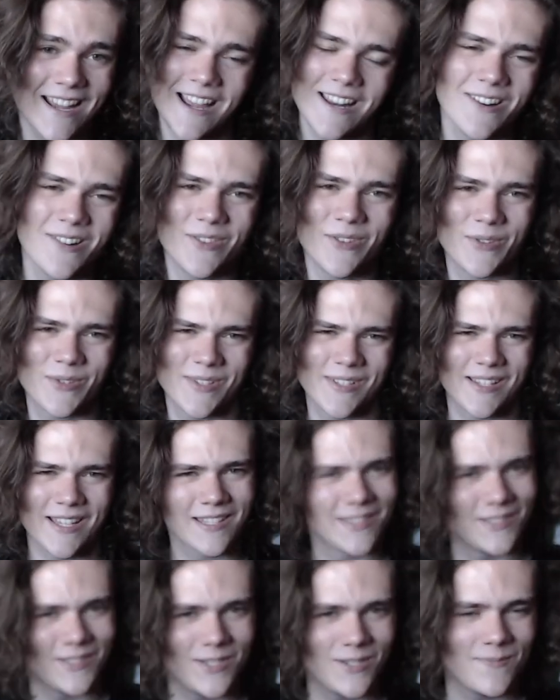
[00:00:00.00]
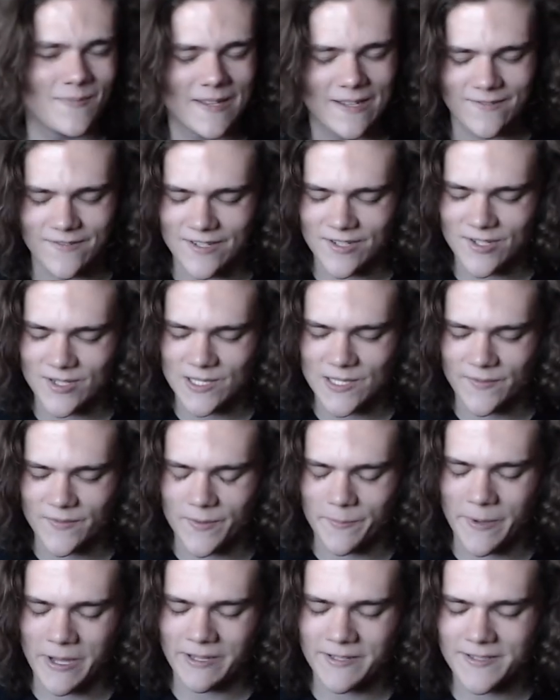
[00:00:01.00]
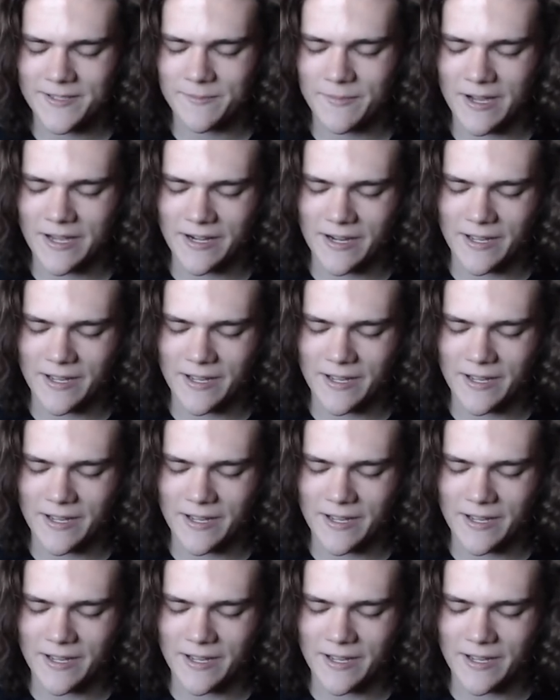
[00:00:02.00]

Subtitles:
I know those are like the two main features of the buds, but